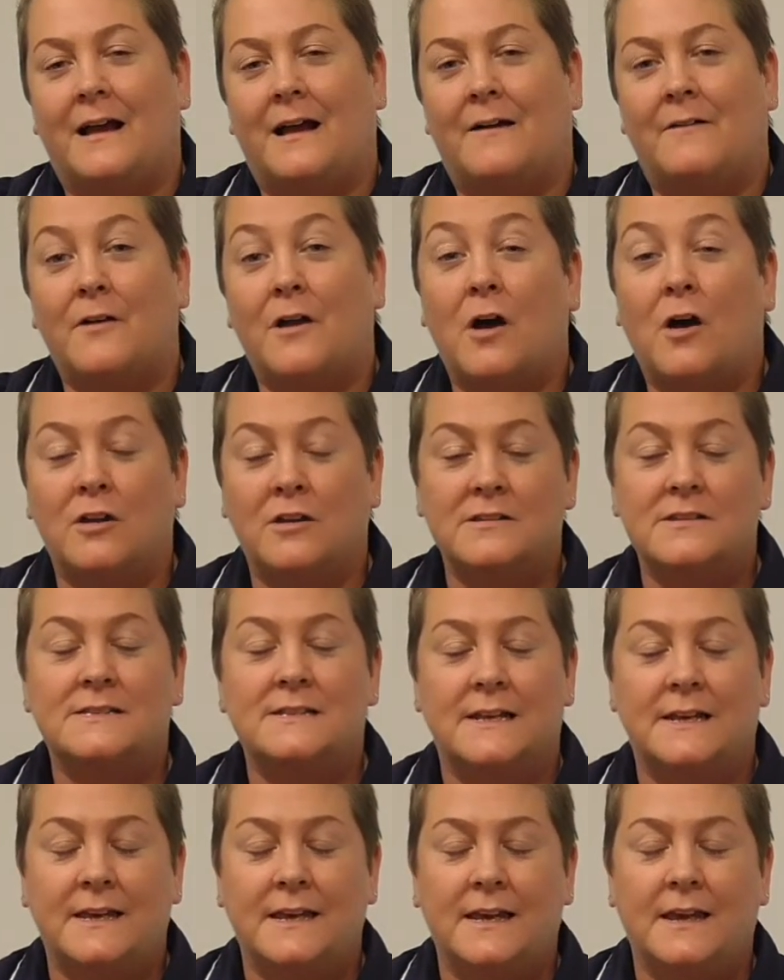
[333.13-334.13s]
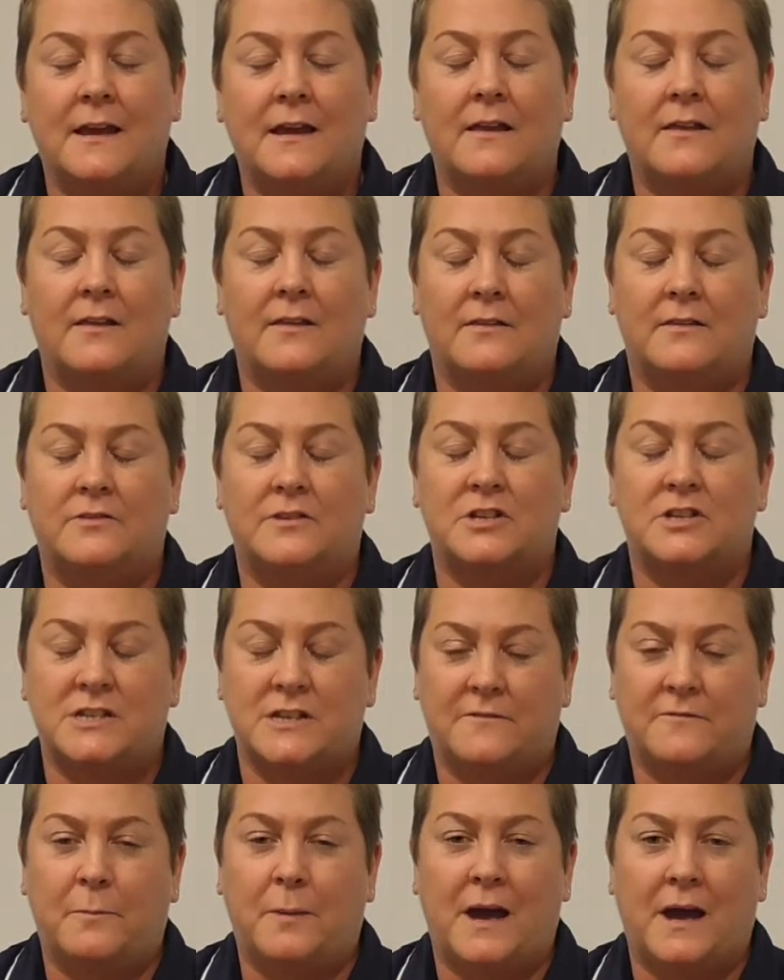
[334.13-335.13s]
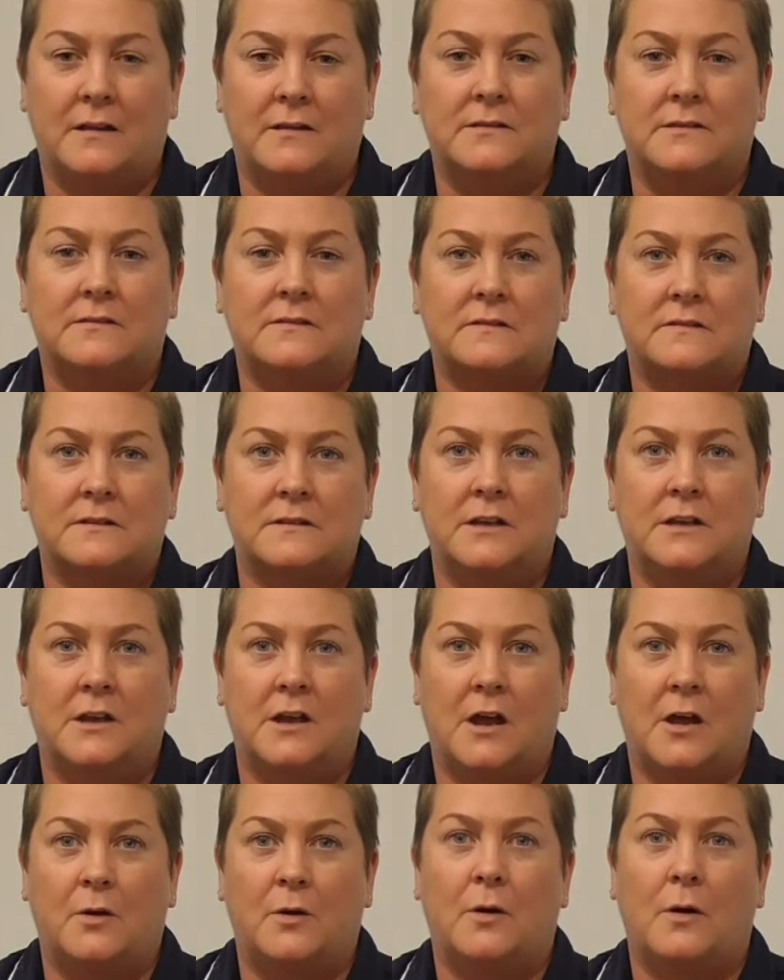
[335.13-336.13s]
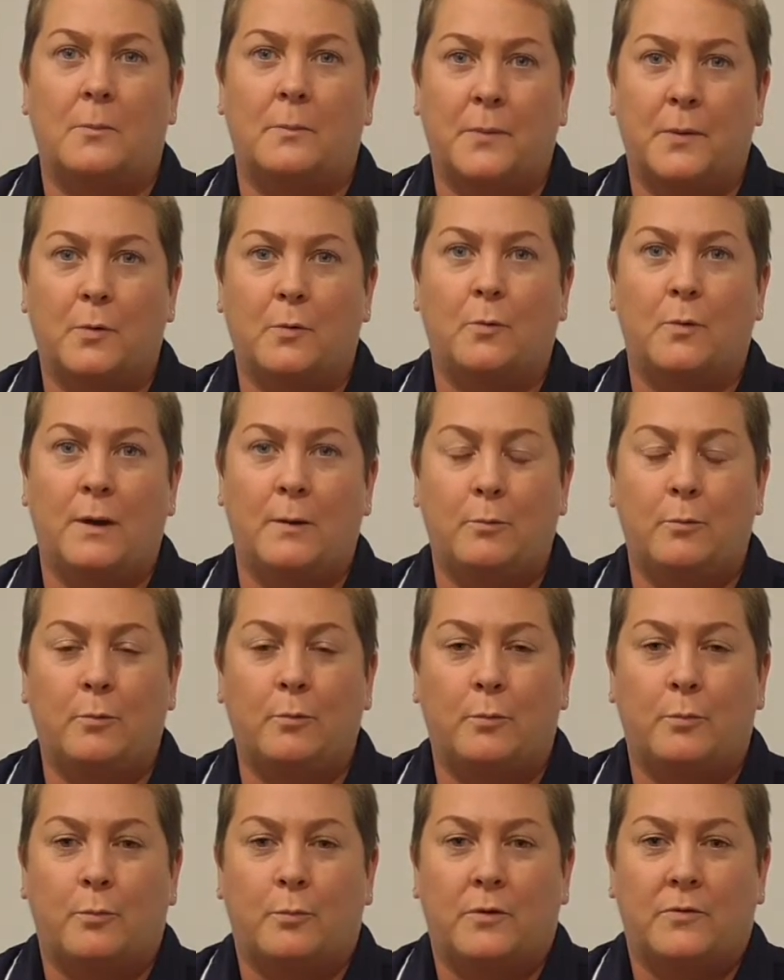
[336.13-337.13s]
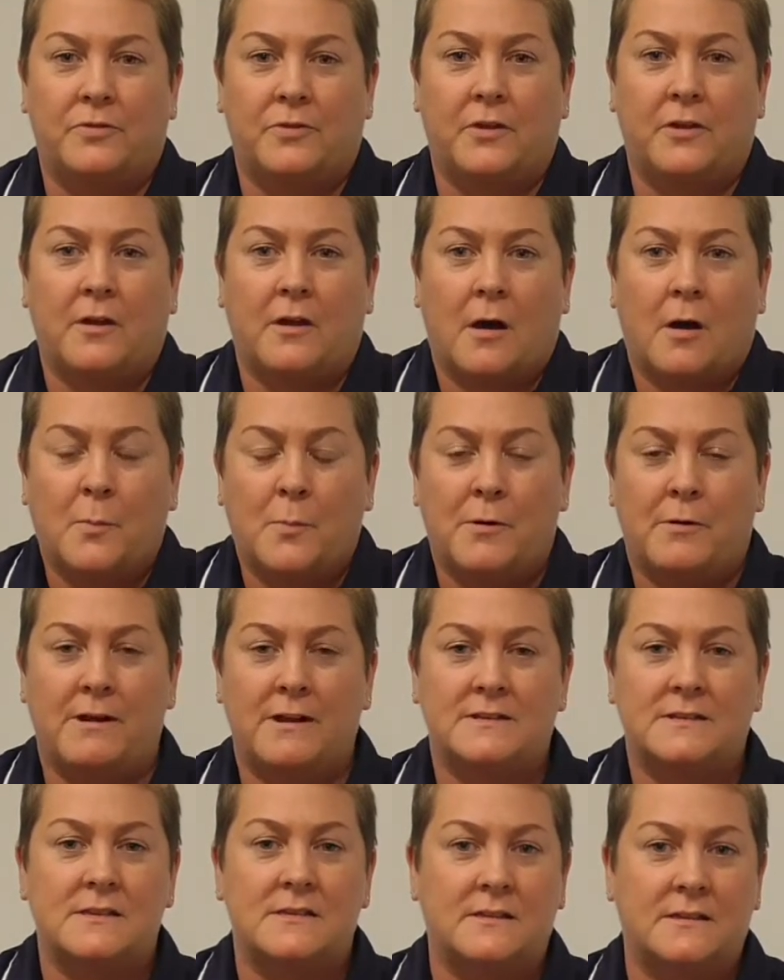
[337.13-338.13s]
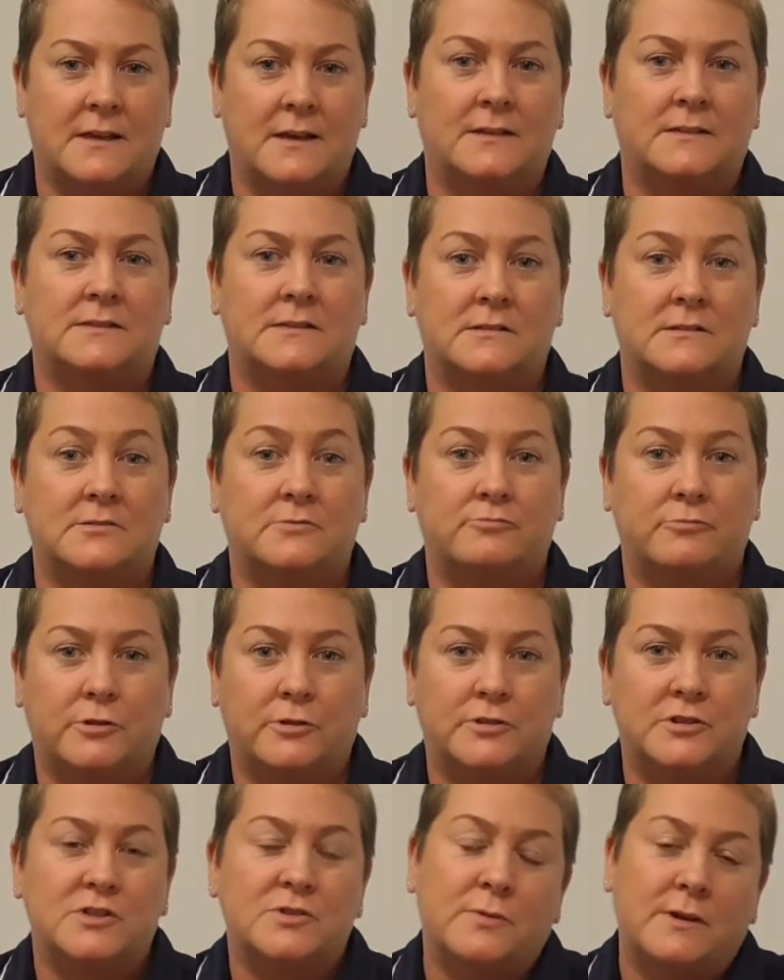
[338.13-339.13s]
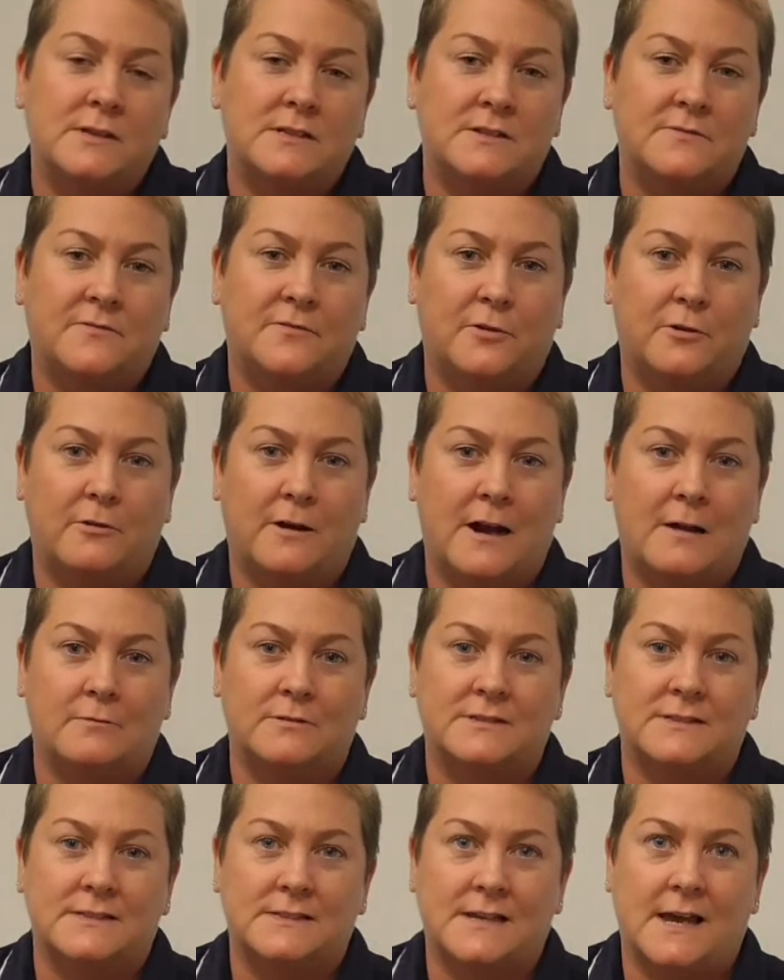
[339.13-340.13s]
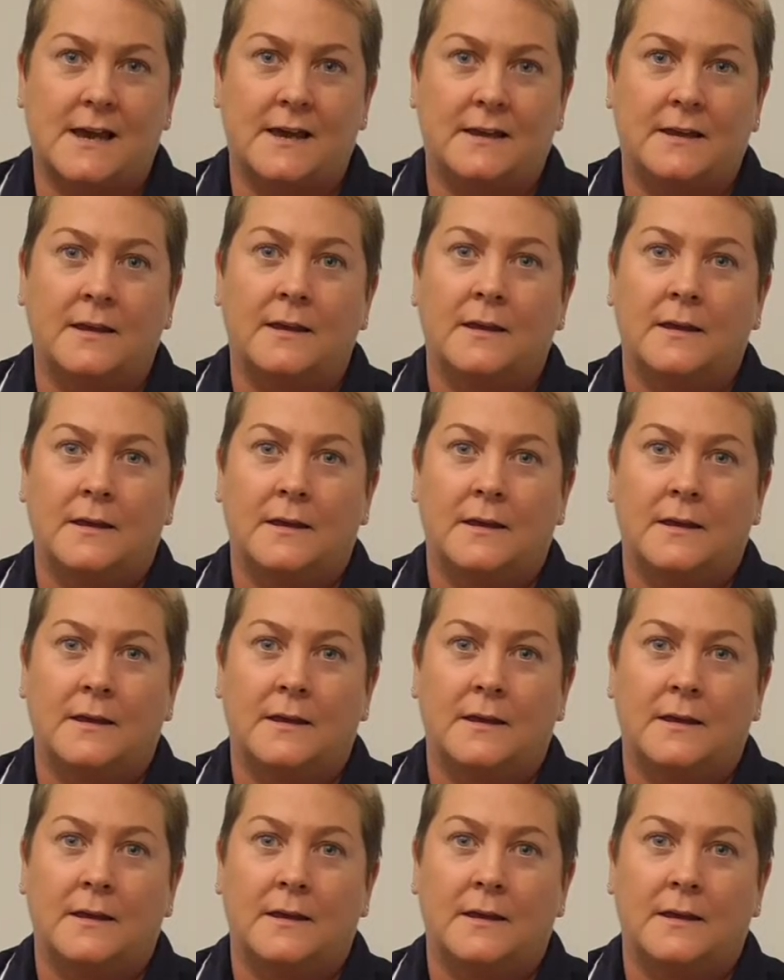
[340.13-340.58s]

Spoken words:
honestly, the shift patterns, you know, but the operating theatres run 24 hours a day.